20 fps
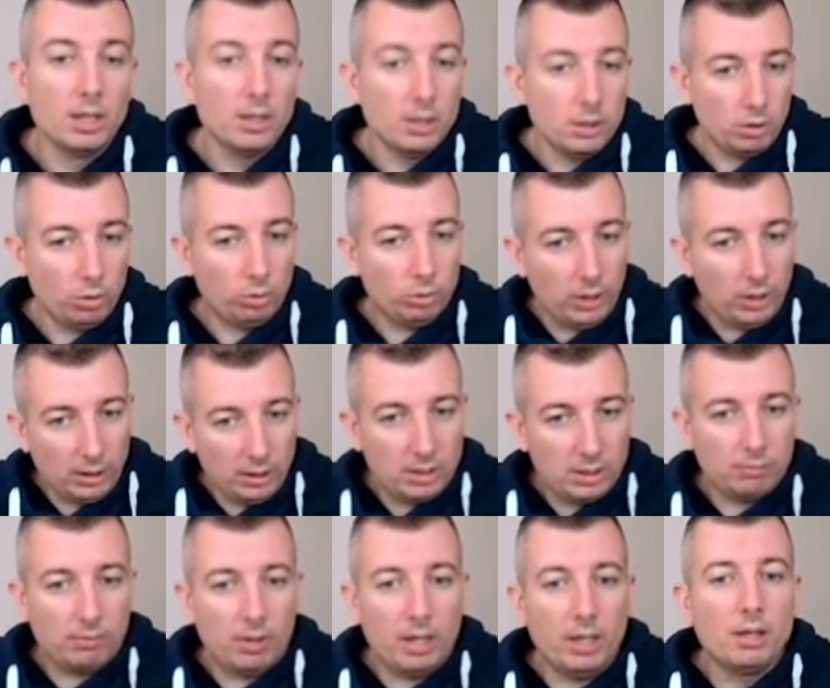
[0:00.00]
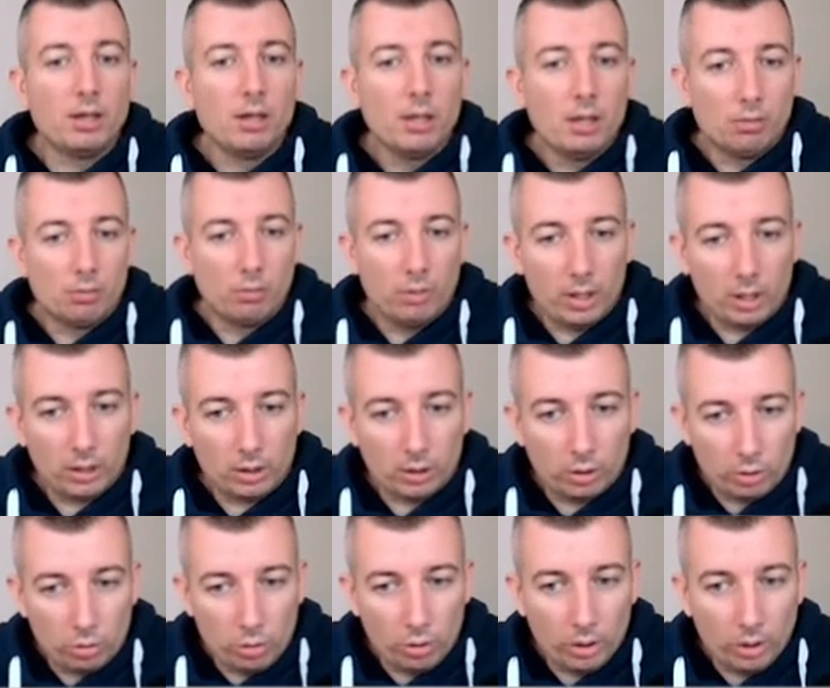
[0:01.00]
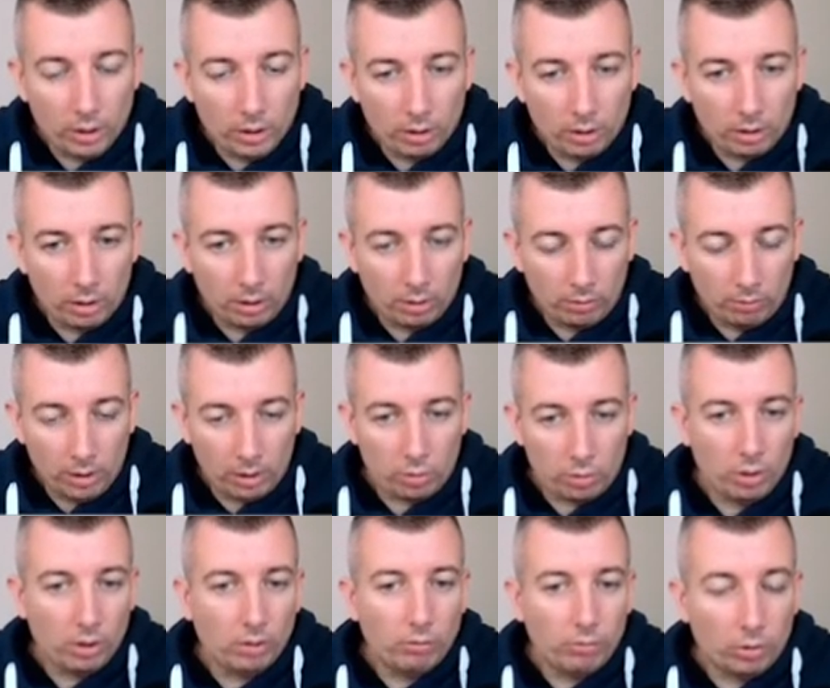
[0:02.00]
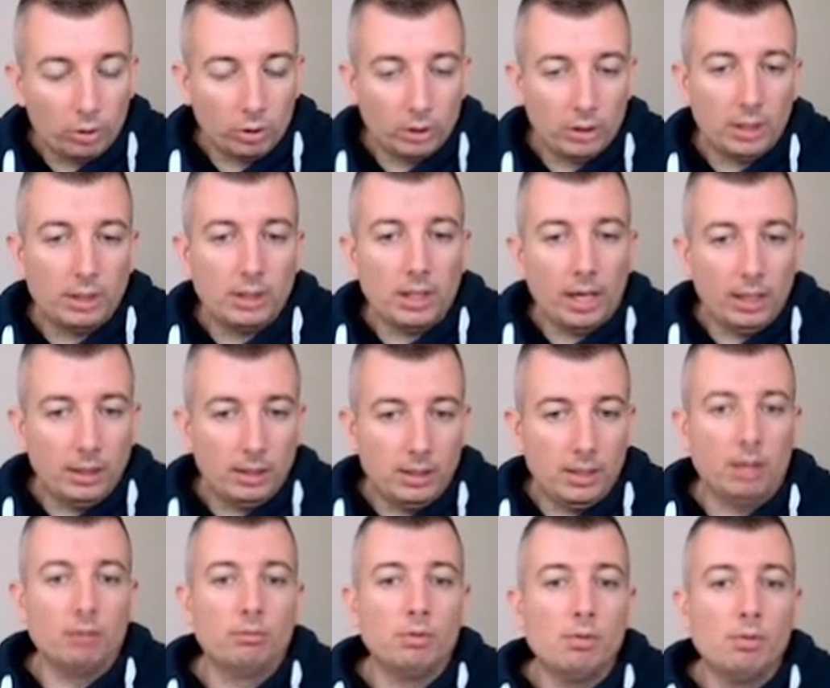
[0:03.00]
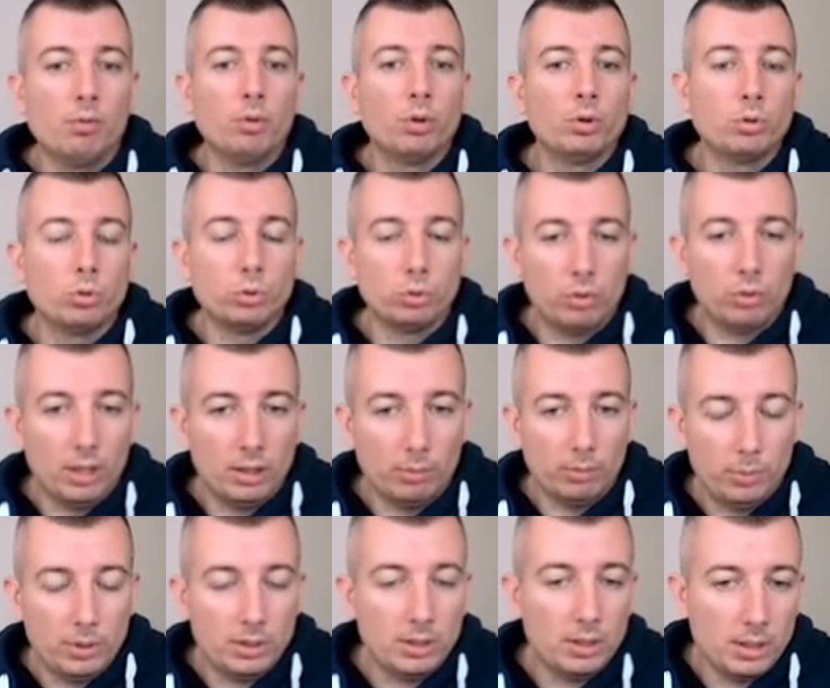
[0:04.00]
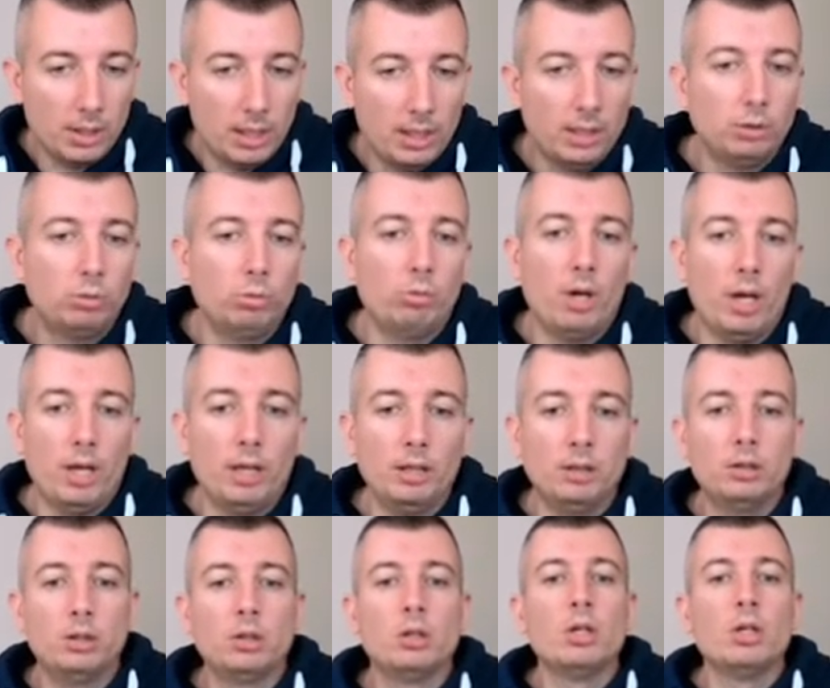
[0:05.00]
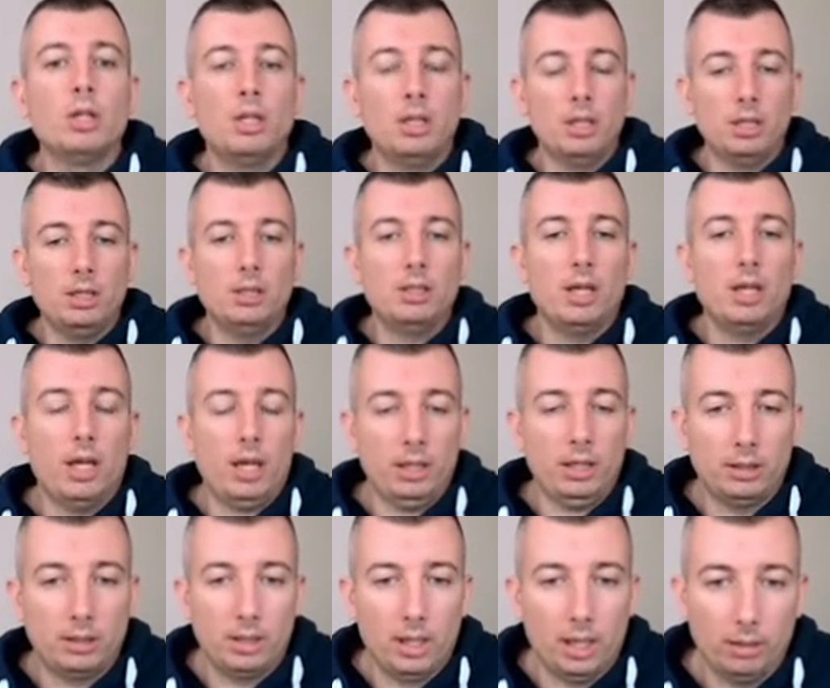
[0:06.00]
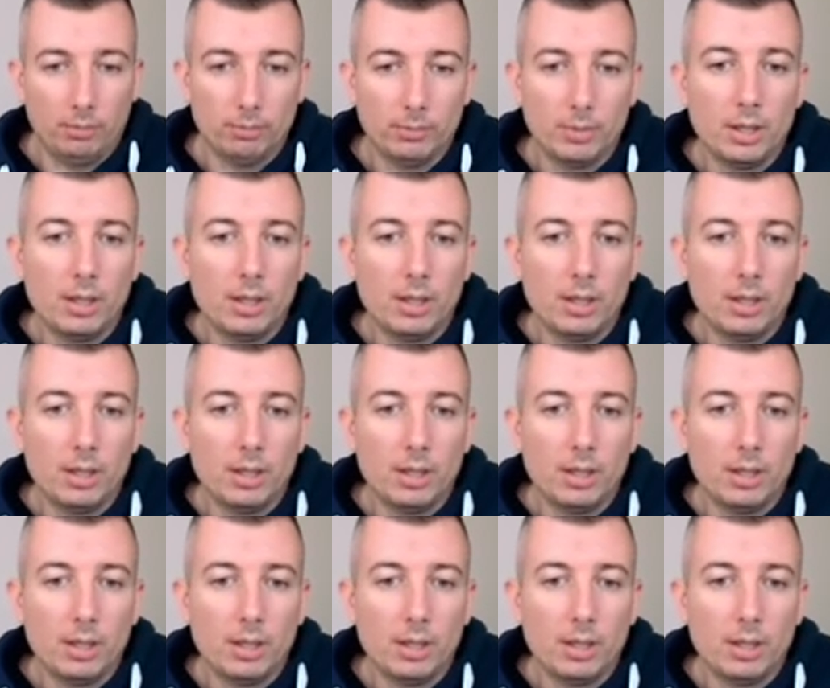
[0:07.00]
So that is why we are going for that idea. We want to trade the pieces and to enter in endgame.